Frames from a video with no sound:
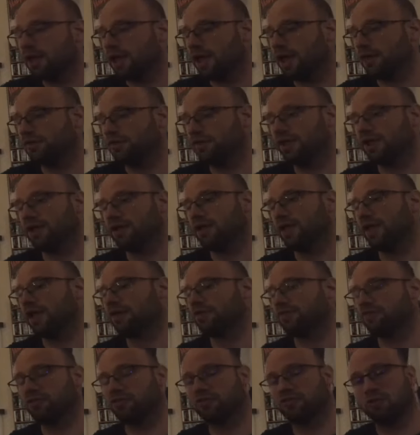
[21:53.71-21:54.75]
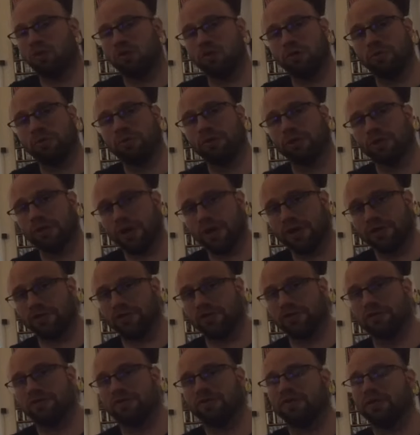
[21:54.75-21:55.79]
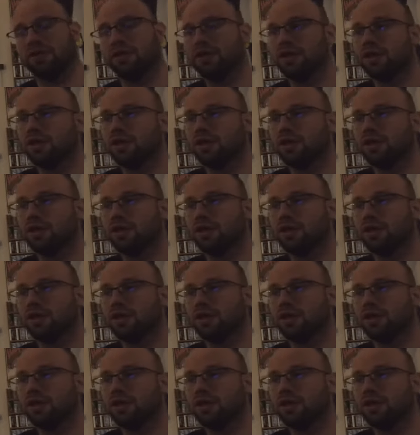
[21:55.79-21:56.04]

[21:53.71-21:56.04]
And then as the solo progresses,